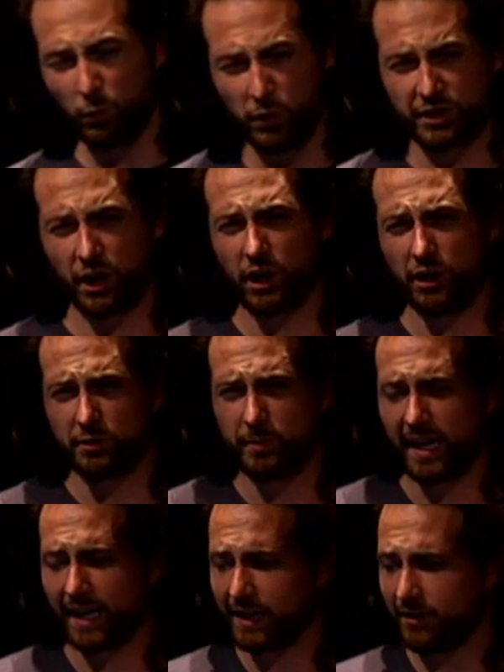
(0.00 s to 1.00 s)
which all goes
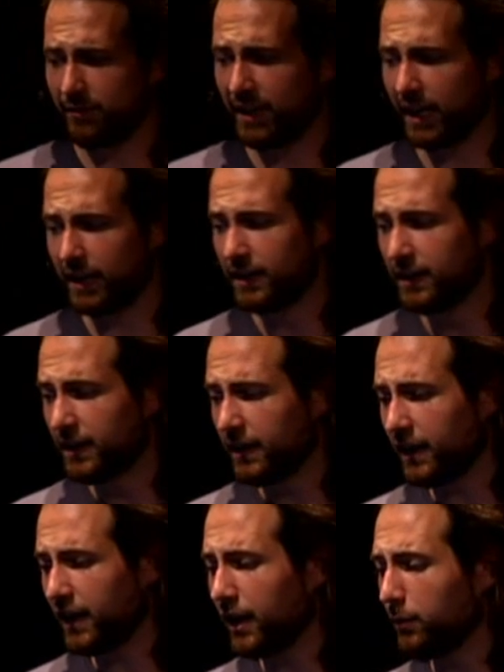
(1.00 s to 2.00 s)
back into VAN,
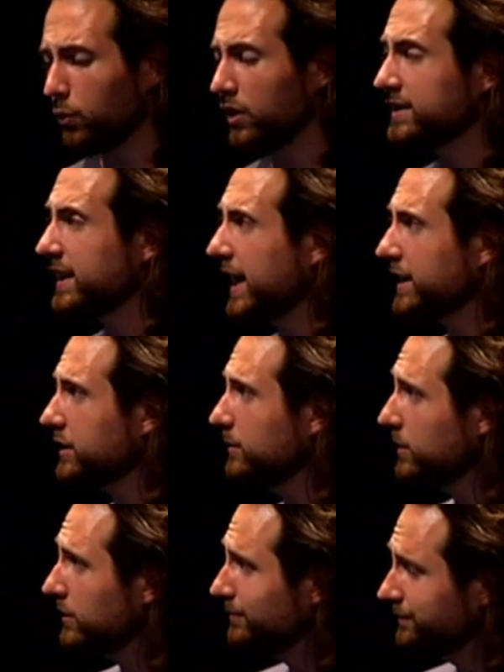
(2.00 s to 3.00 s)
where it's
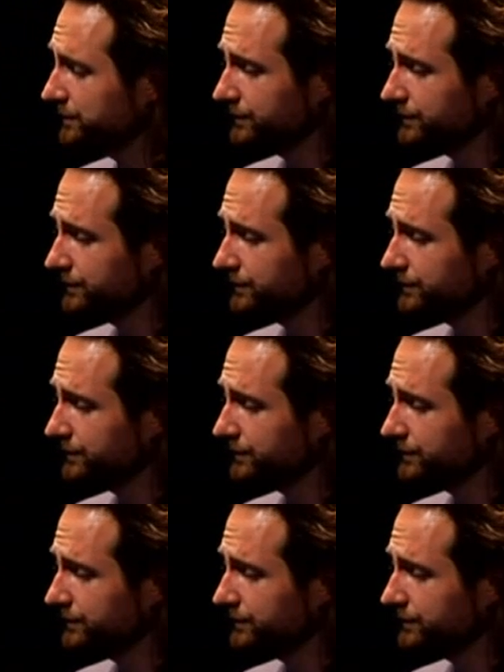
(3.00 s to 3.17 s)
actionable.